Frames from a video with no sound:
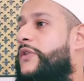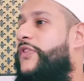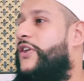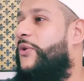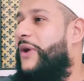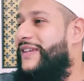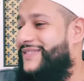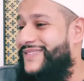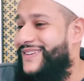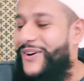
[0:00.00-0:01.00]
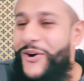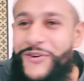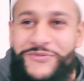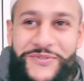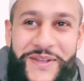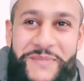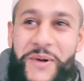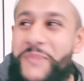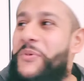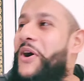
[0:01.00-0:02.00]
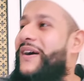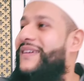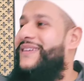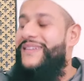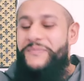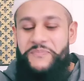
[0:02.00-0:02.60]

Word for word: the narration of Imam Bukhari.